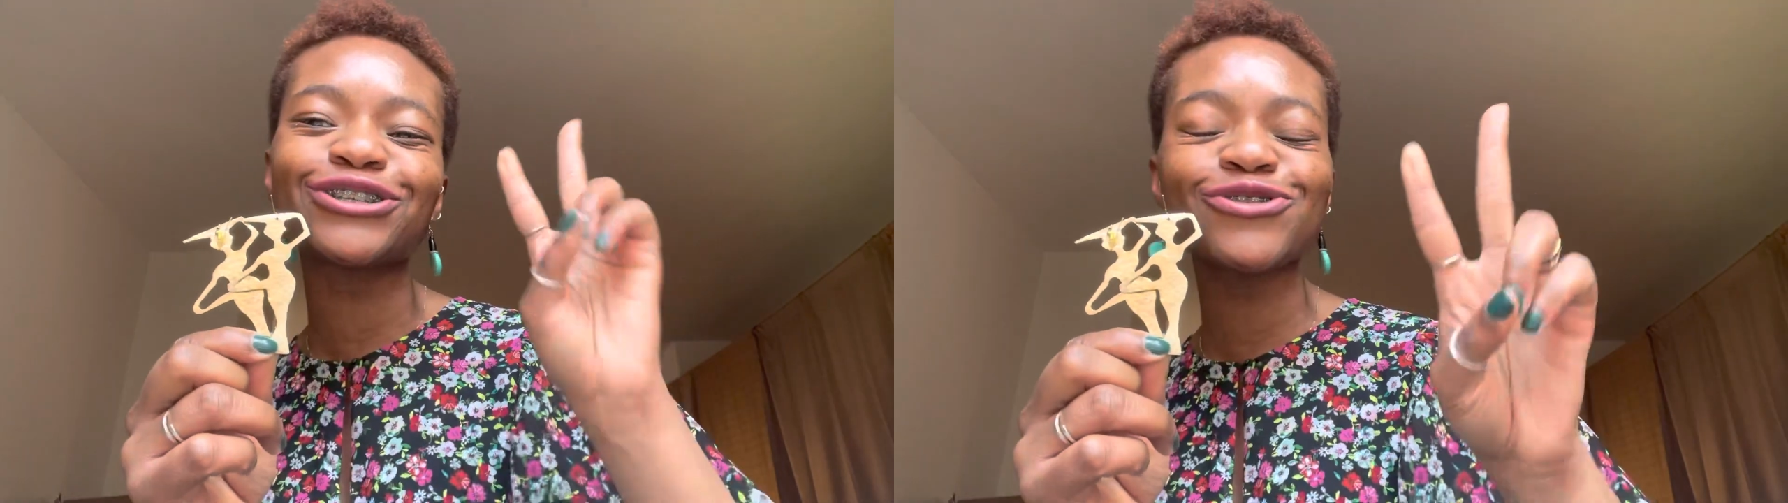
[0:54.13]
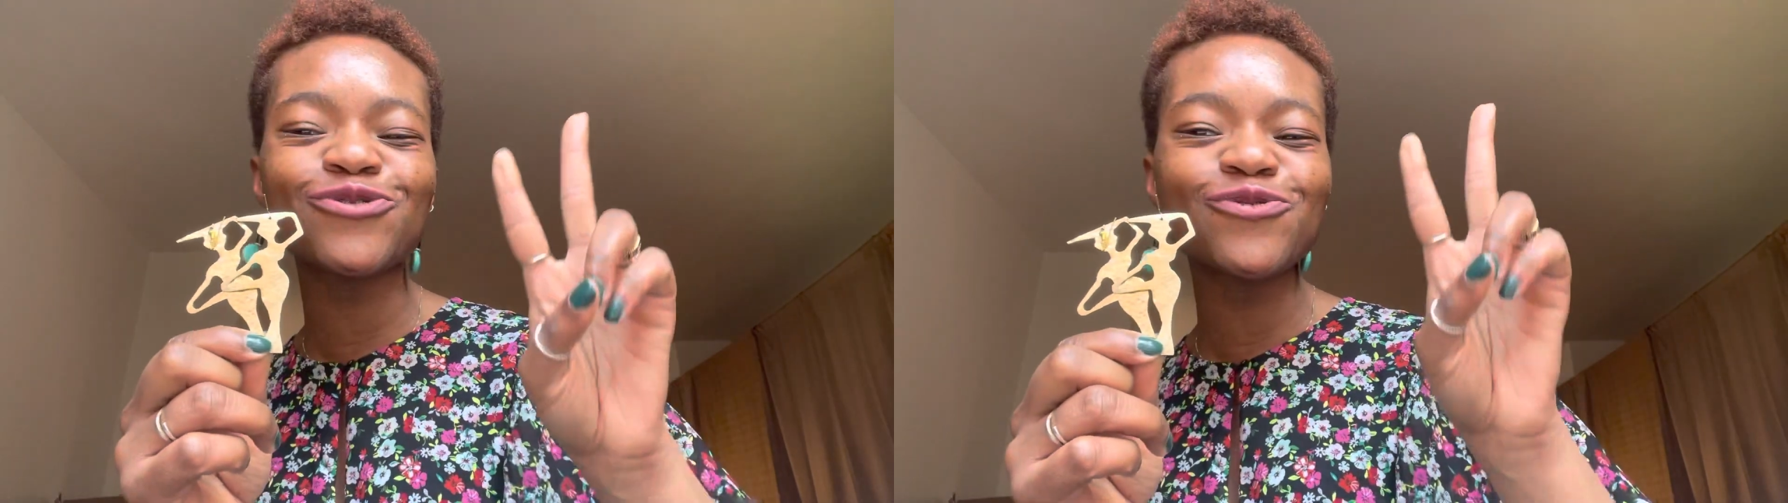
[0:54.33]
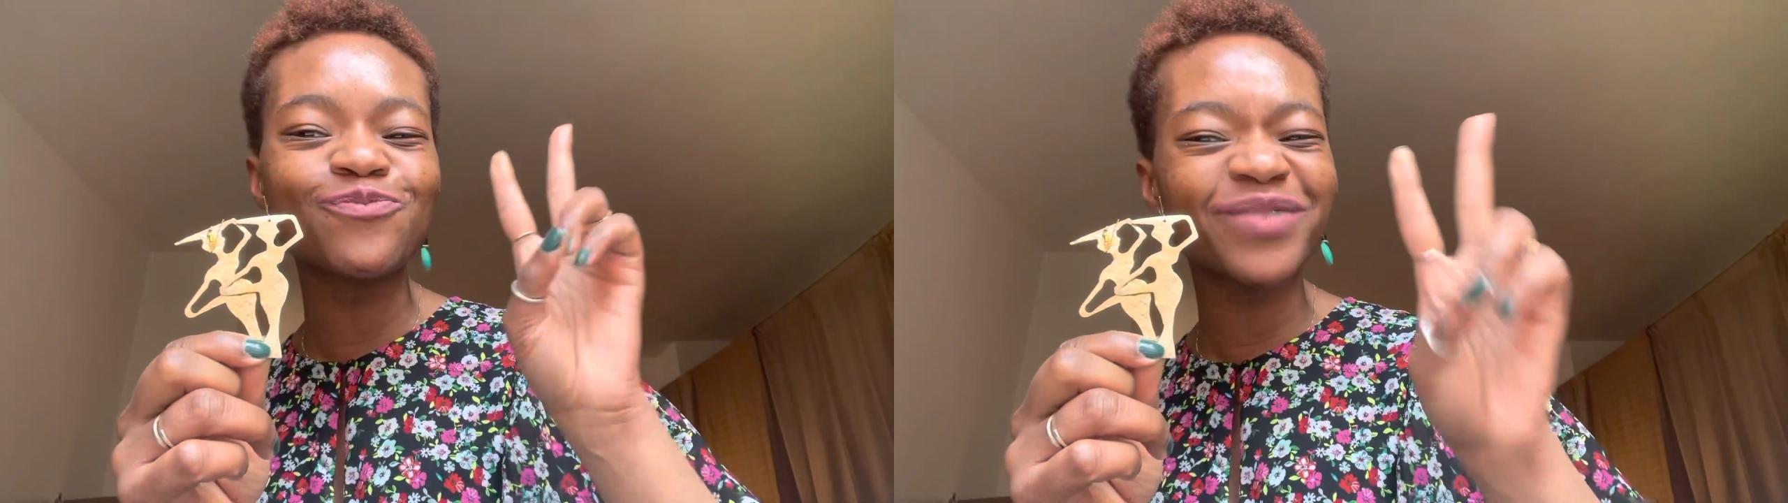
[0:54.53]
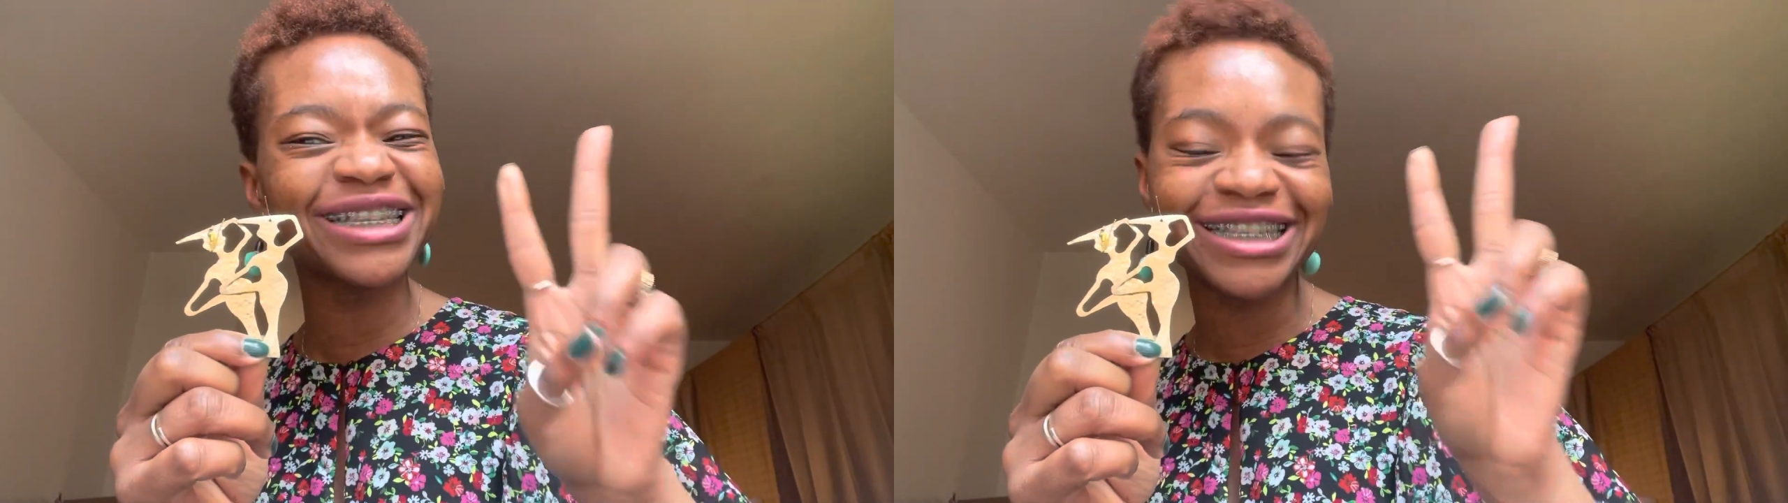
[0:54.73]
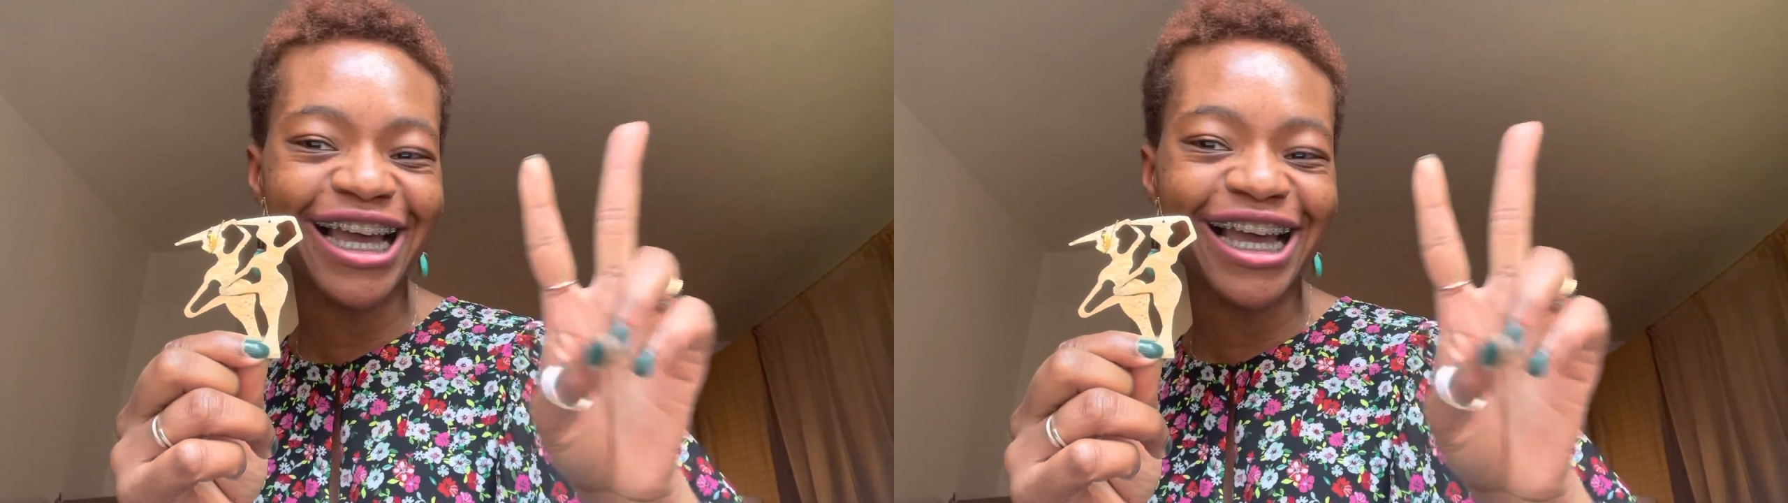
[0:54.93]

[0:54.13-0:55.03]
2 months